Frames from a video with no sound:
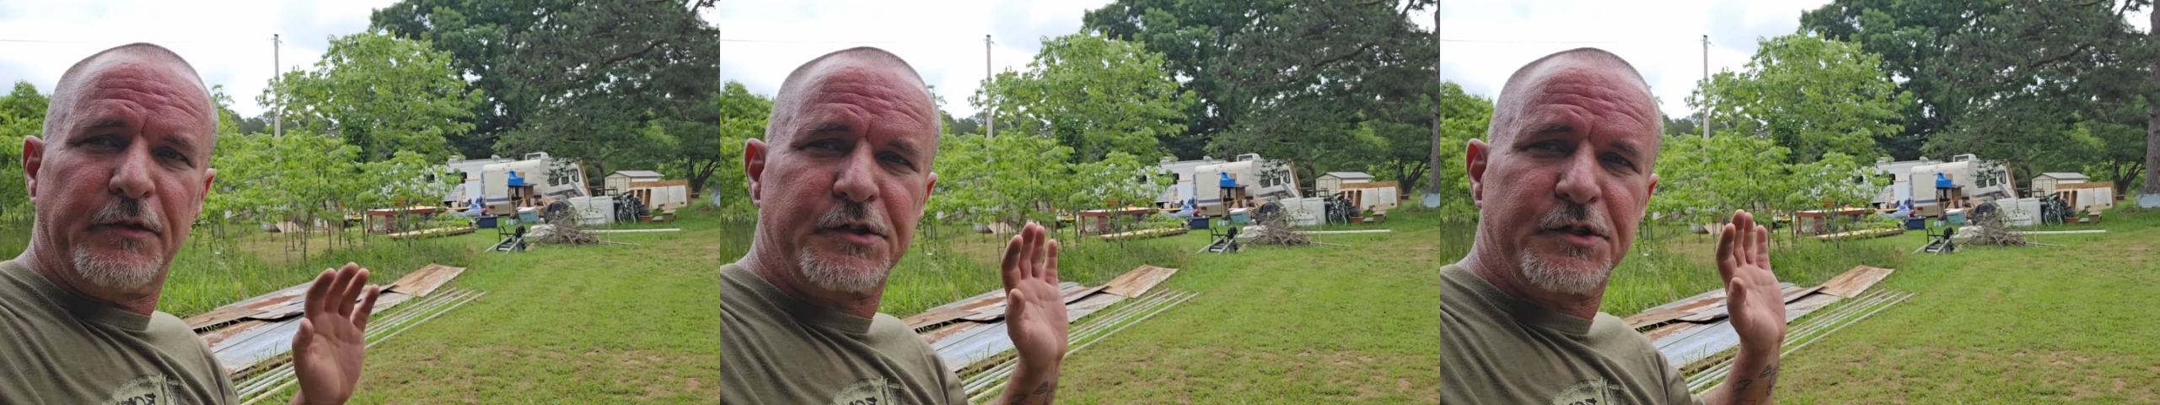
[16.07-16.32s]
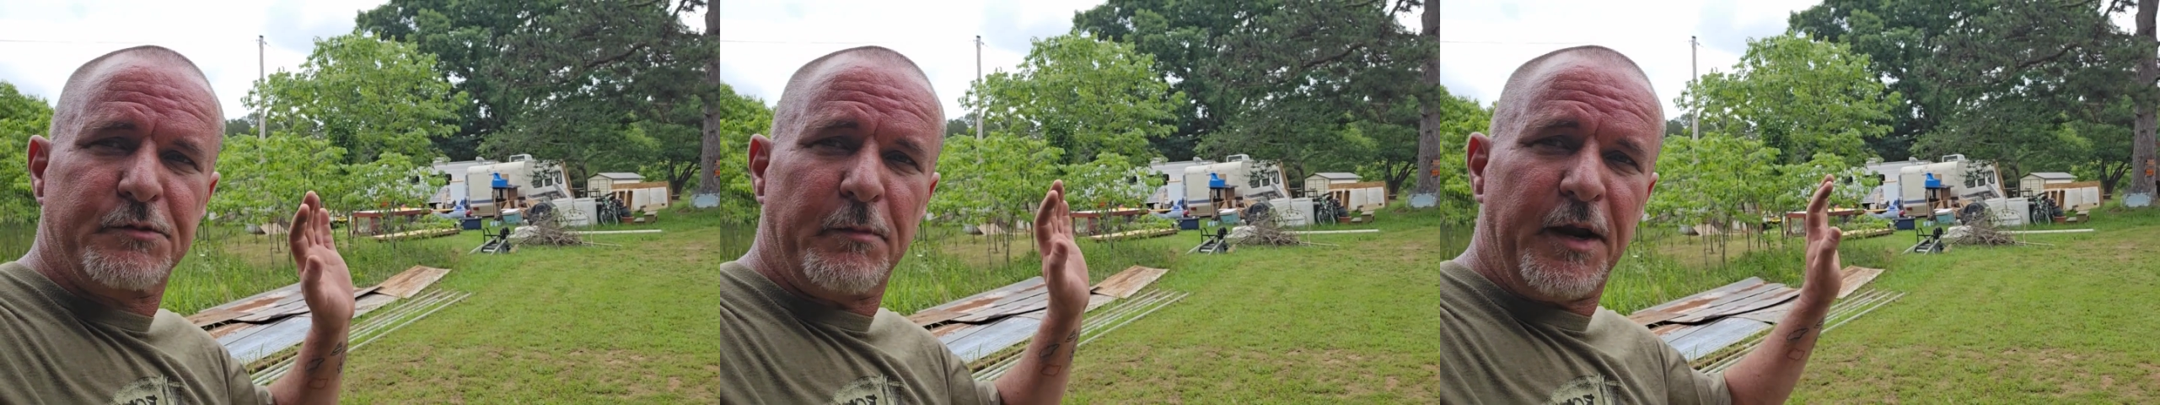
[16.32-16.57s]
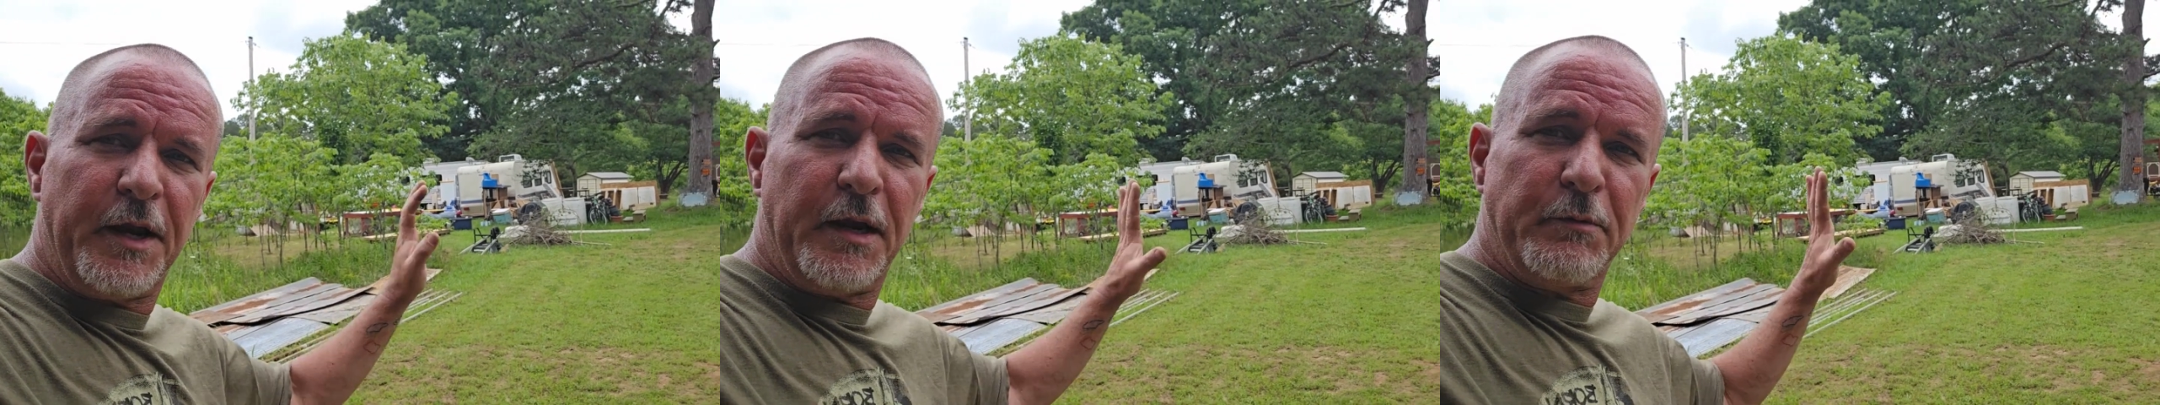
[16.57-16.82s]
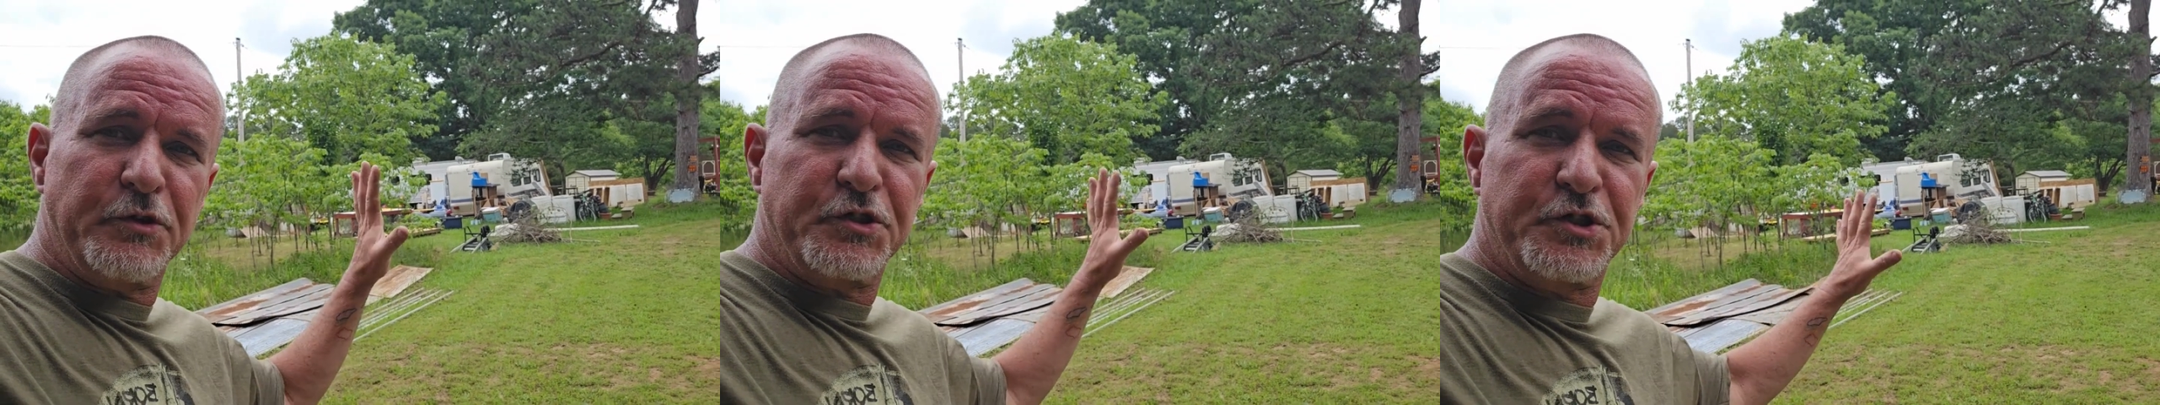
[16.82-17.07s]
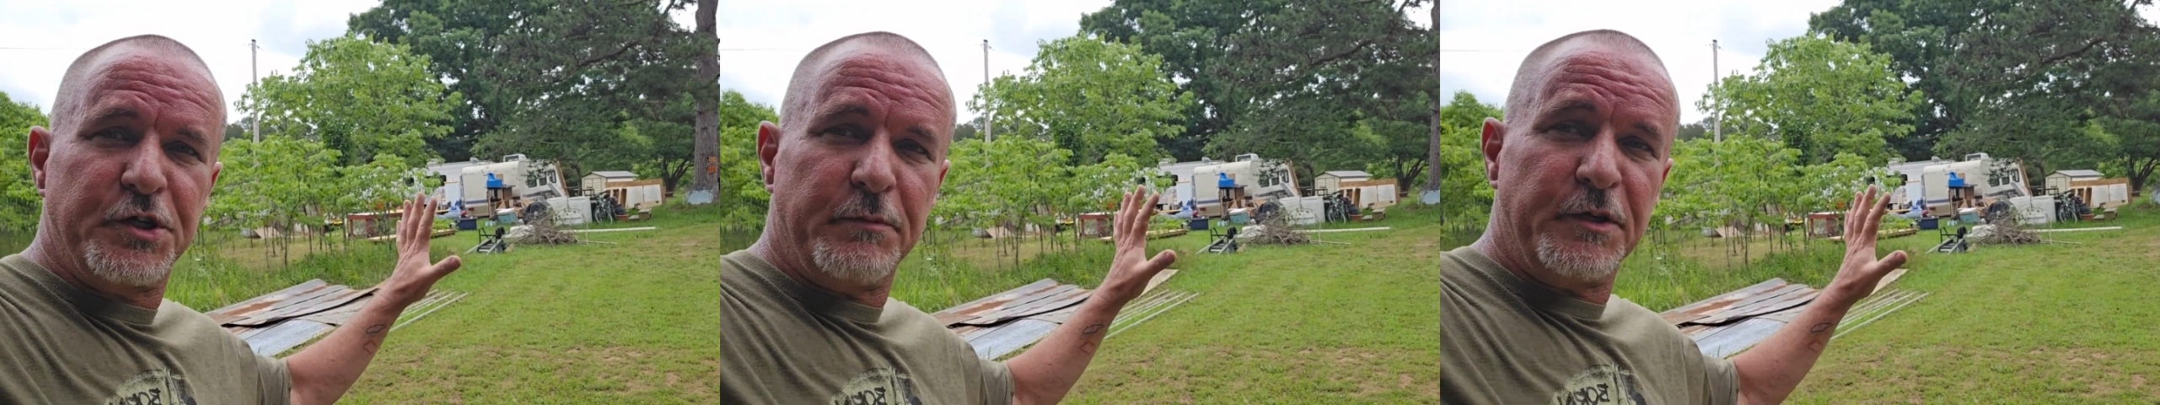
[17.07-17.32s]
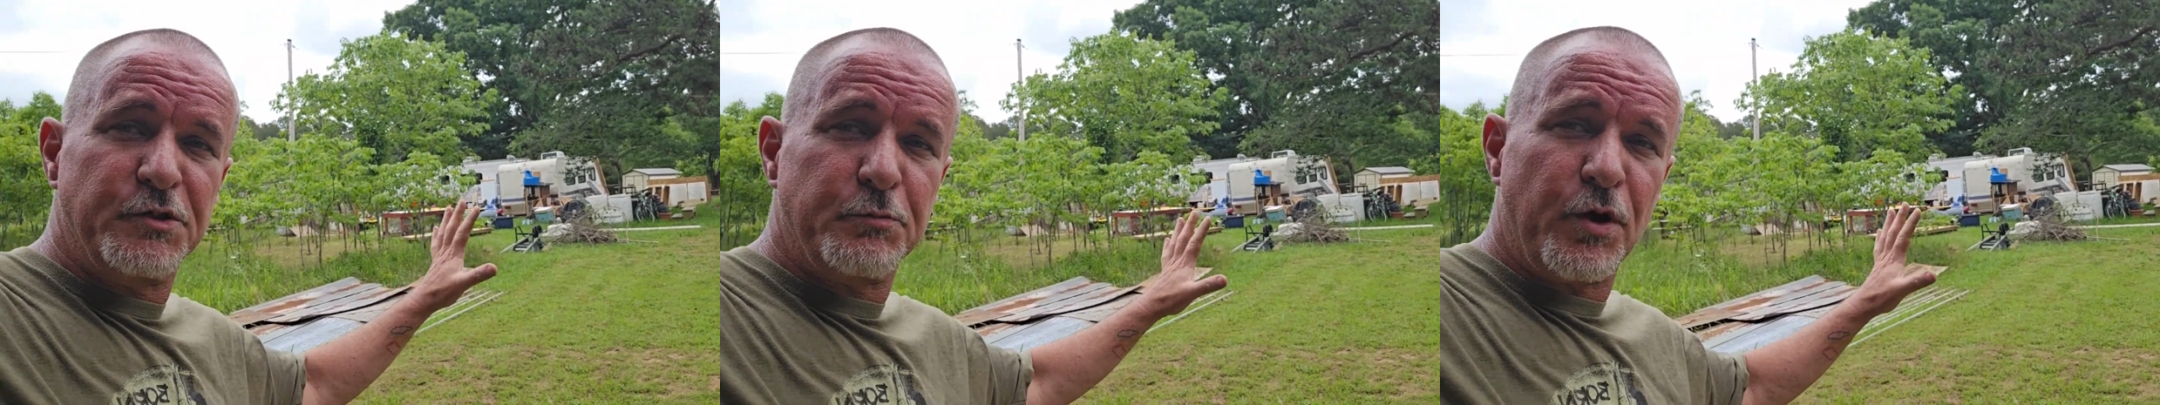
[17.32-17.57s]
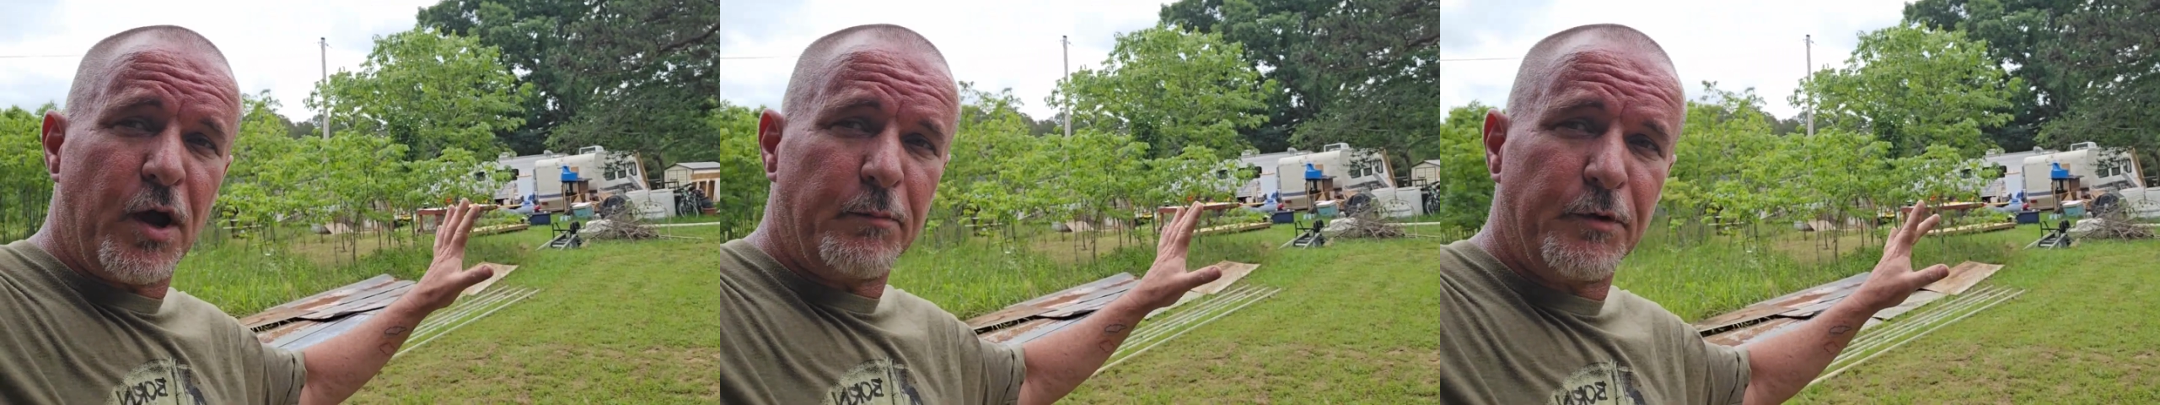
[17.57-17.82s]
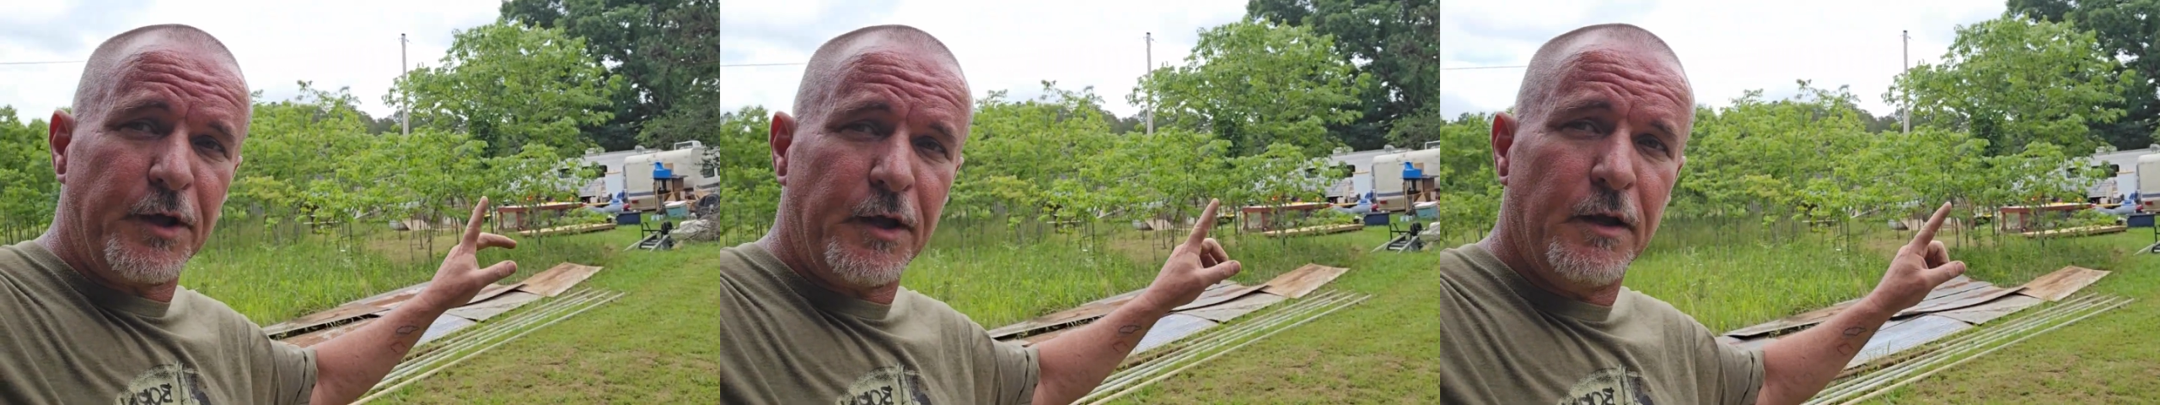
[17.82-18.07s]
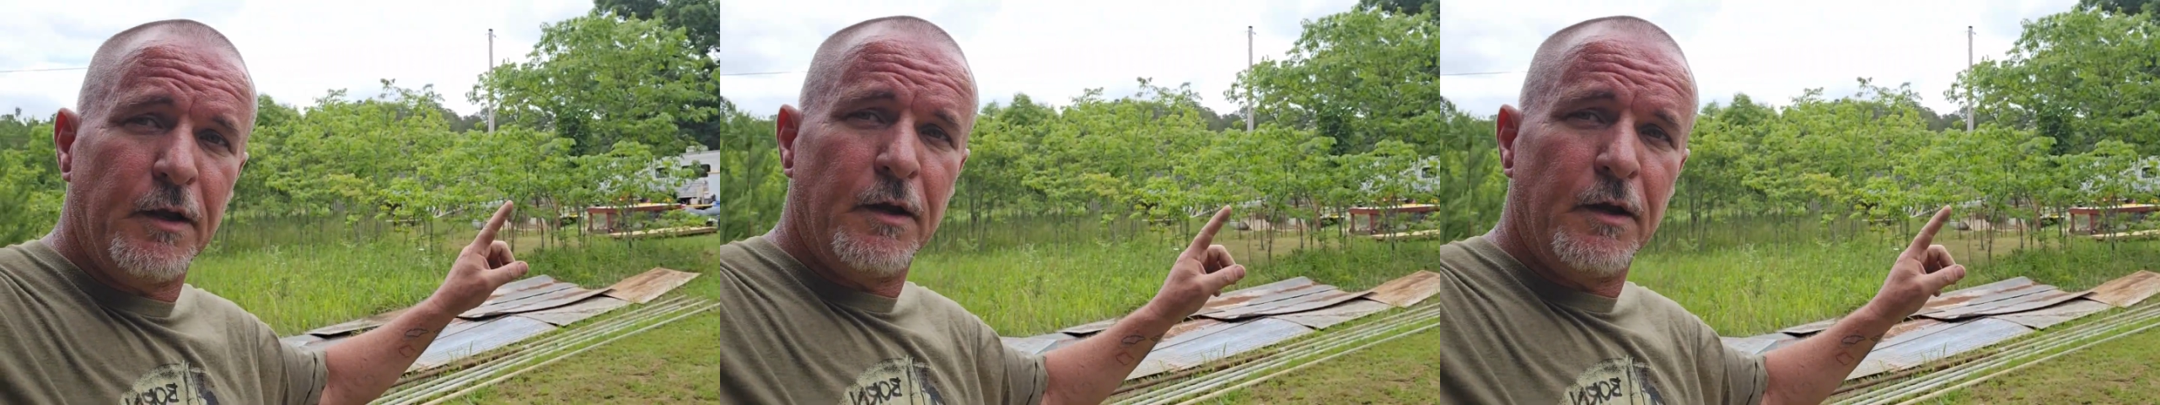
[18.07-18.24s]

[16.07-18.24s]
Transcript: This is my neighbor's Jimmy's property.